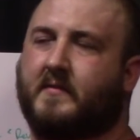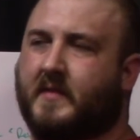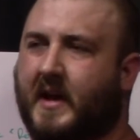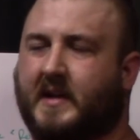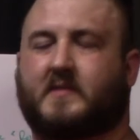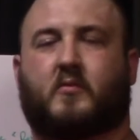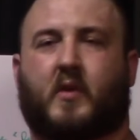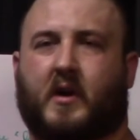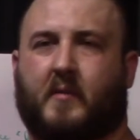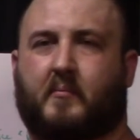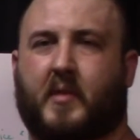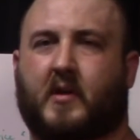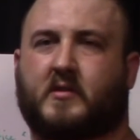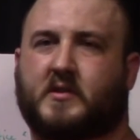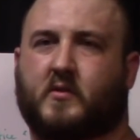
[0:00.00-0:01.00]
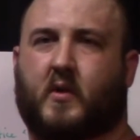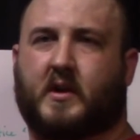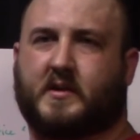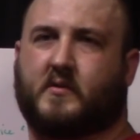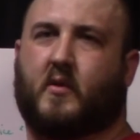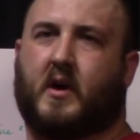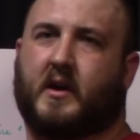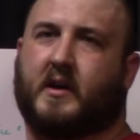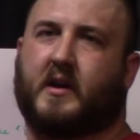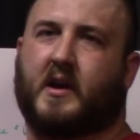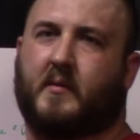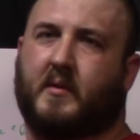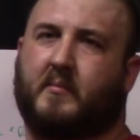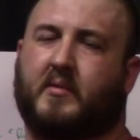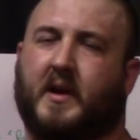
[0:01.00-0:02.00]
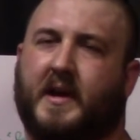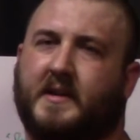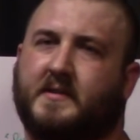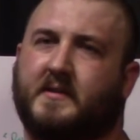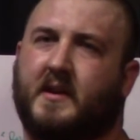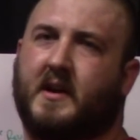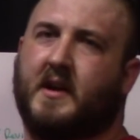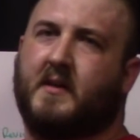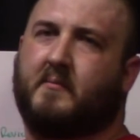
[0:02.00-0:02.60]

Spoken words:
that's where a belt squat could come in place.